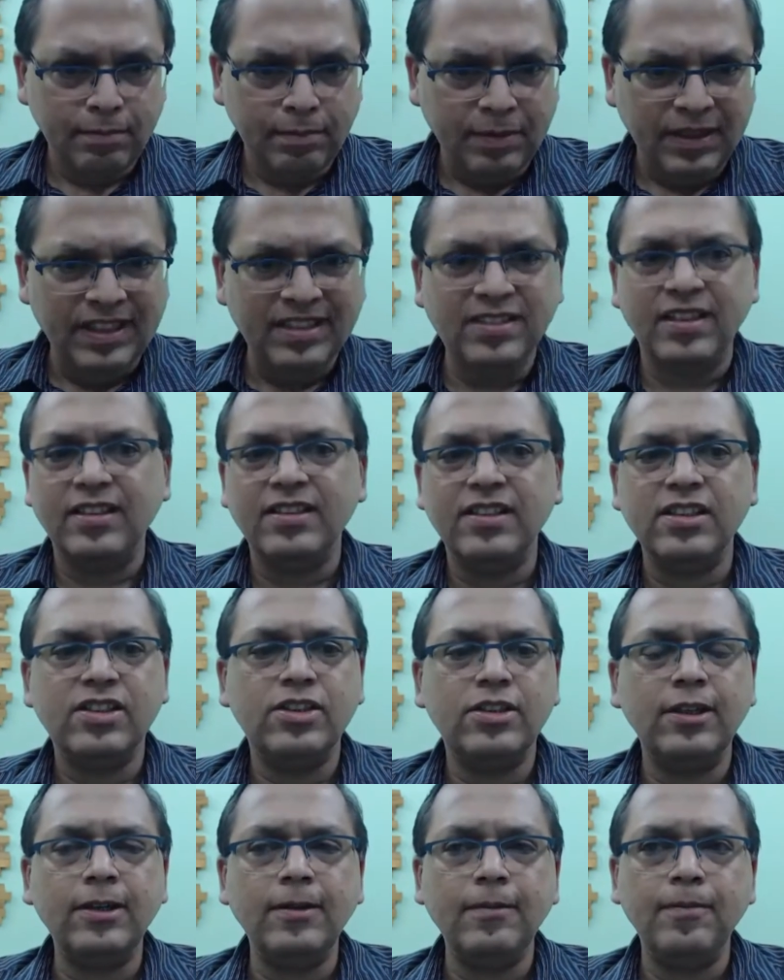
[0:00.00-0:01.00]
Please
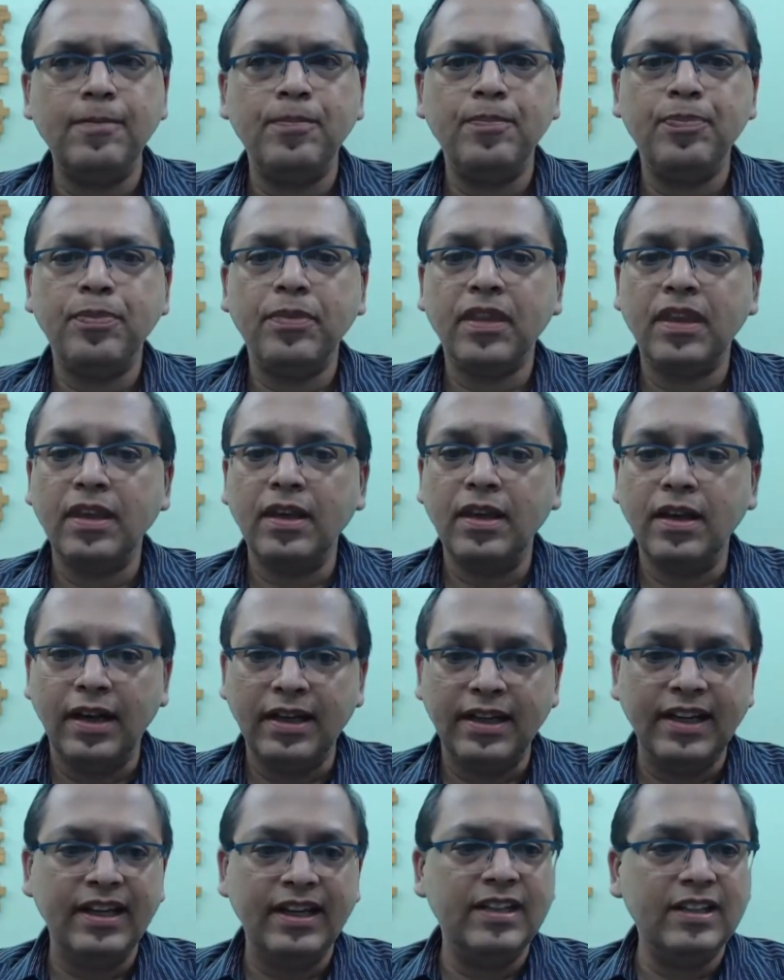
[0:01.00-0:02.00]
register,
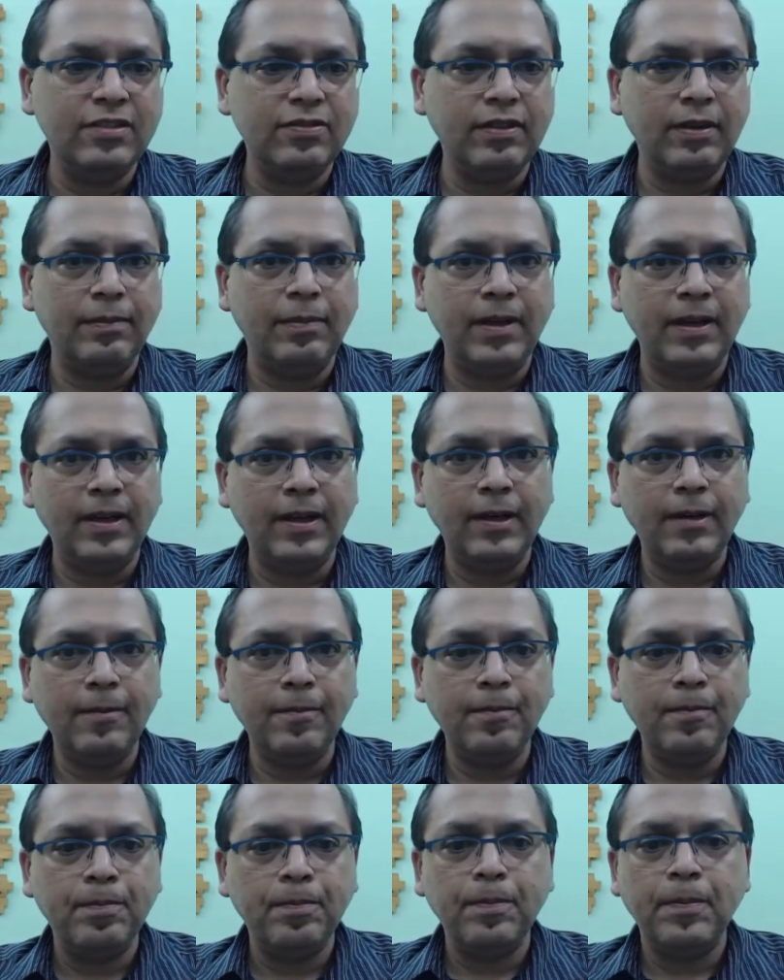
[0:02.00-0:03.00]
attend this
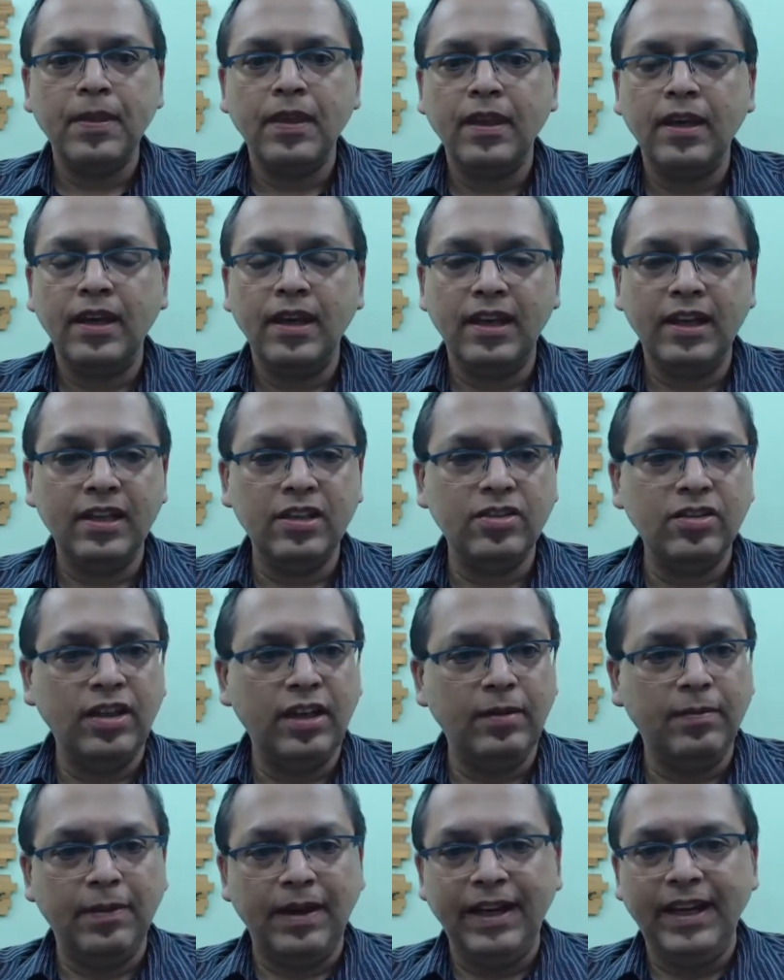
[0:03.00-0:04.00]
webinar. In case you
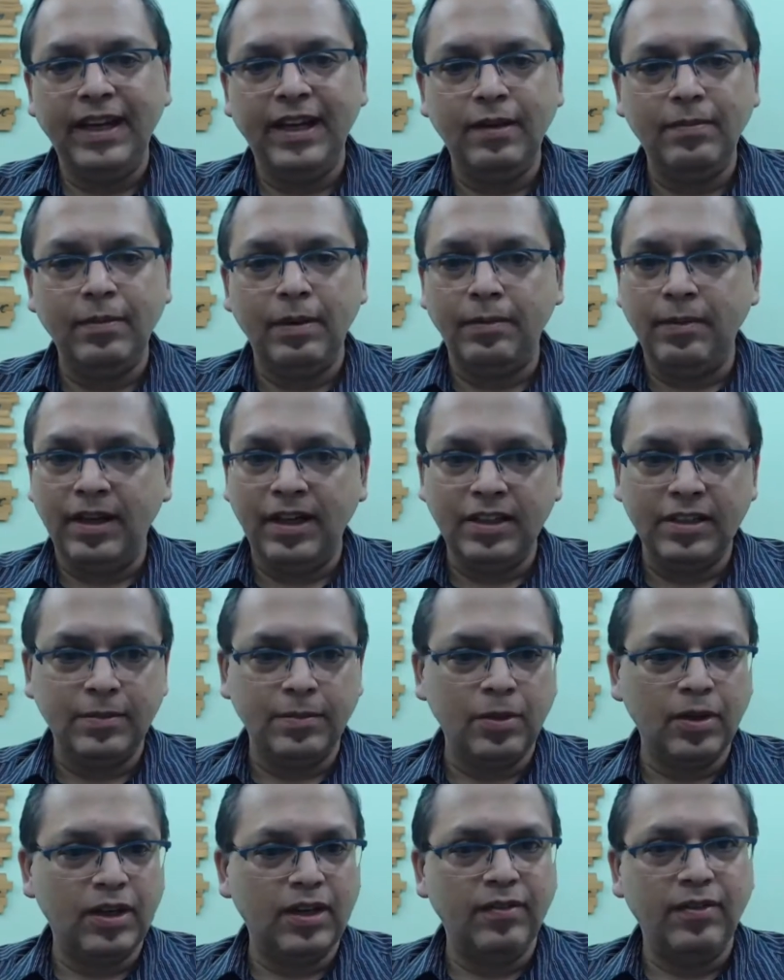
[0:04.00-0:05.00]
need my help, my
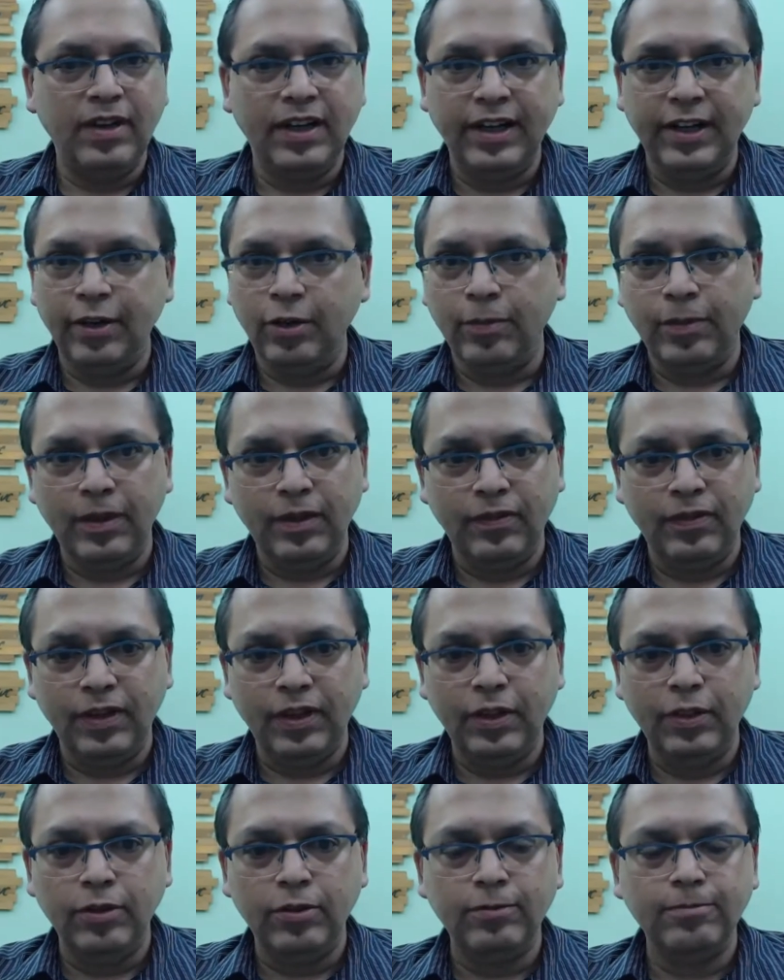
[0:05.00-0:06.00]
mentorship program will get open for
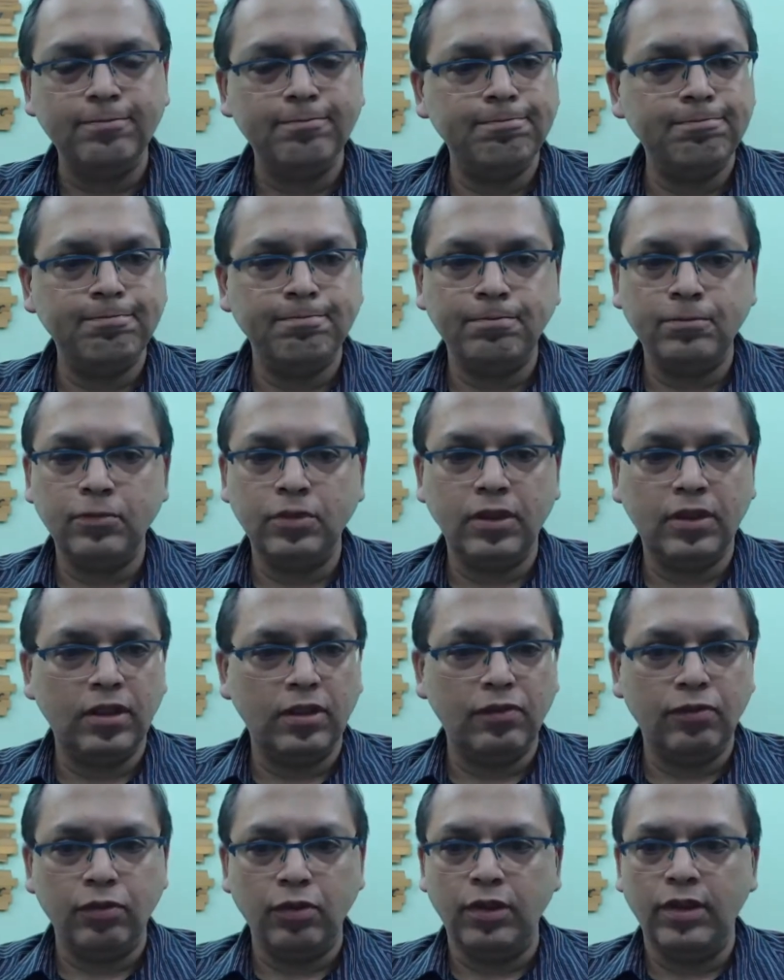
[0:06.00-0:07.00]
you. You
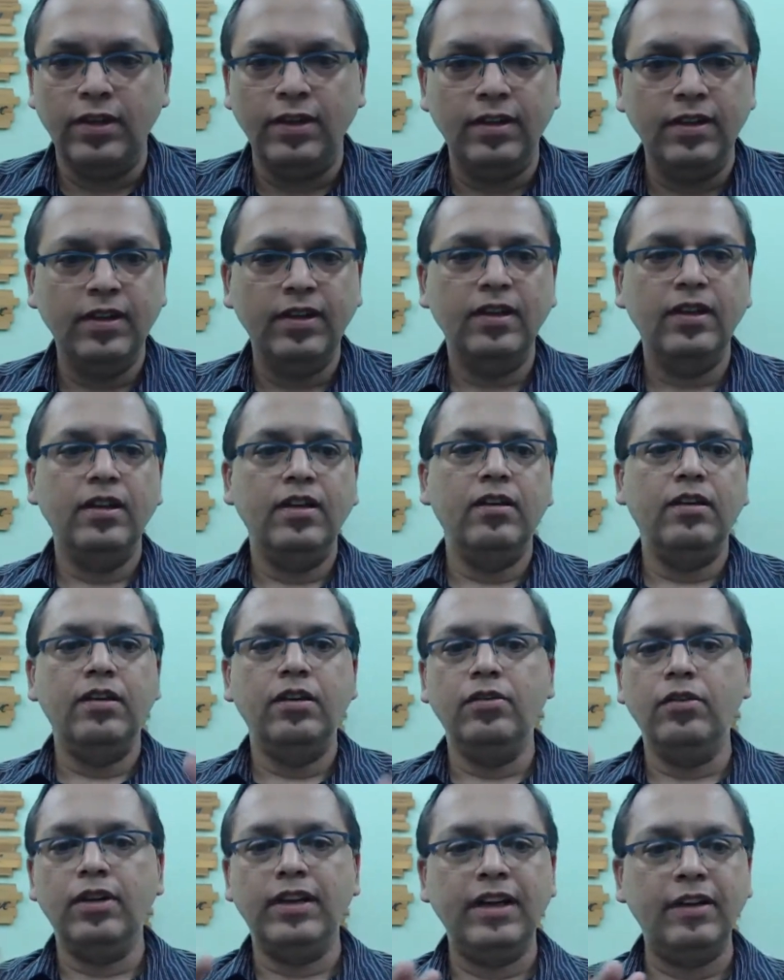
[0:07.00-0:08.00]
got full,
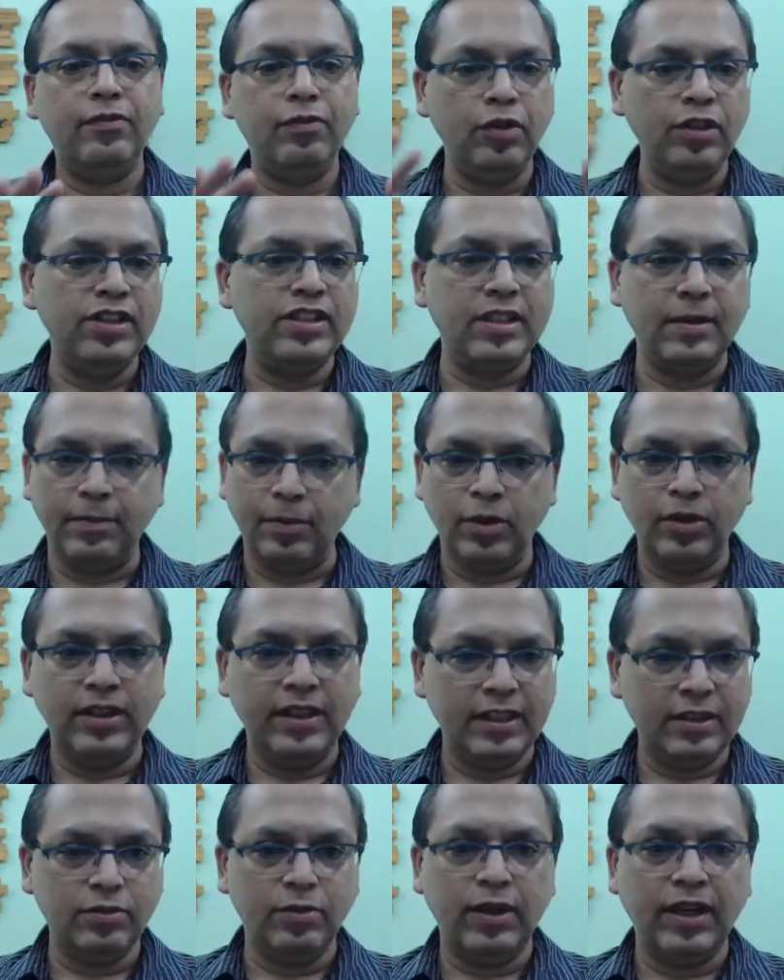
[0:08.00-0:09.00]
you will get full support.
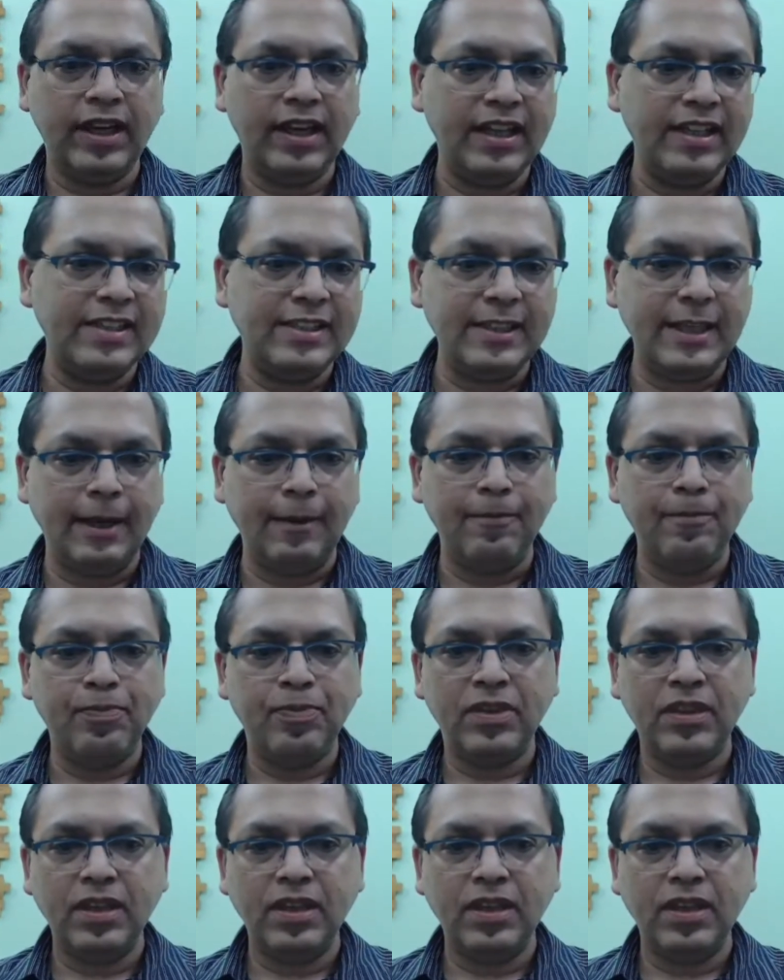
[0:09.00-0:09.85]
That's what I can say.